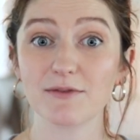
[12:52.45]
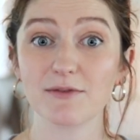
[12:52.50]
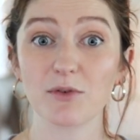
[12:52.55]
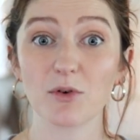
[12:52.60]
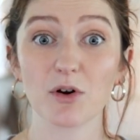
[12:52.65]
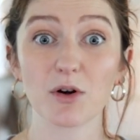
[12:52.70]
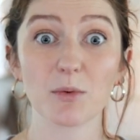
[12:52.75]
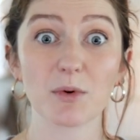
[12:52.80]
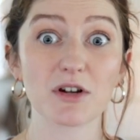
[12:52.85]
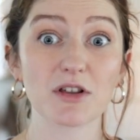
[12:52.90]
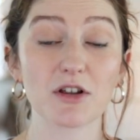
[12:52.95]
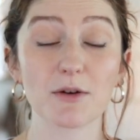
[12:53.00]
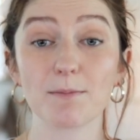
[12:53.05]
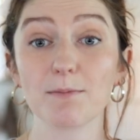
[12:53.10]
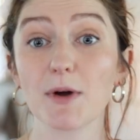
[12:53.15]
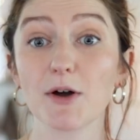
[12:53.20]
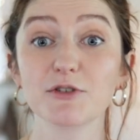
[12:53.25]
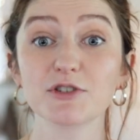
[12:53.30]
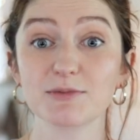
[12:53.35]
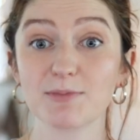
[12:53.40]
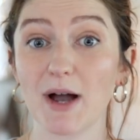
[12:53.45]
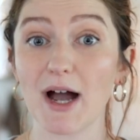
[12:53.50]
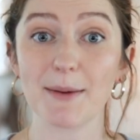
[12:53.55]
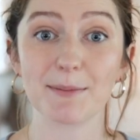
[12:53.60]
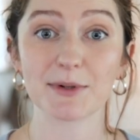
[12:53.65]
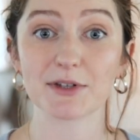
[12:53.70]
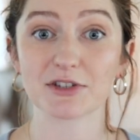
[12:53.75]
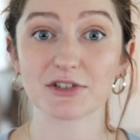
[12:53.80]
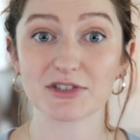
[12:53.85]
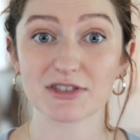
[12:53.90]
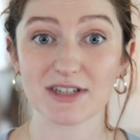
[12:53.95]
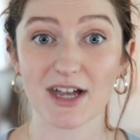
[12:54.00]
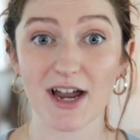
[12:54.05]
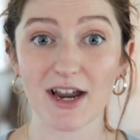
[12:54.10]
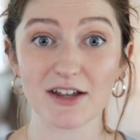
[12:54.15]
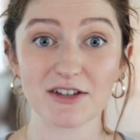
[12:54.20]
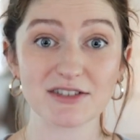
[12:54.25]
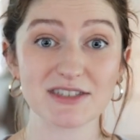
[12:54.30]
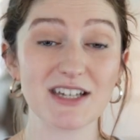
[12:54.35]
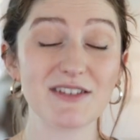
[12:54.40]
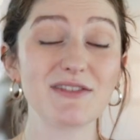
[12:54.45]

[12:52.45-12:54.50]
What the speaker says: for one of their most popular styles,